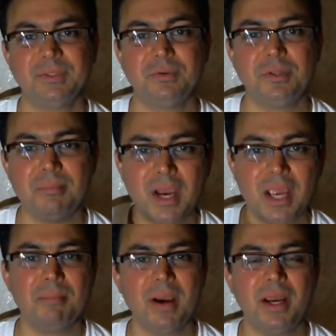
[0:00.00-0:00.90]
whether
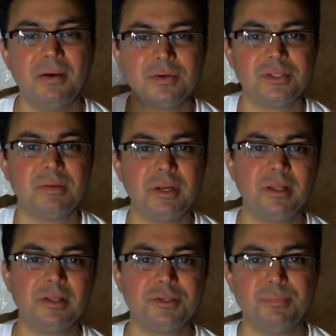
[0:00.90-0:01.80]
my mind or somebody
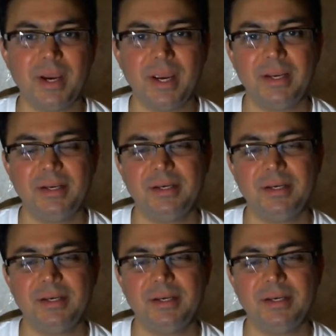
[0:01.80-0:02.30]
else's mind.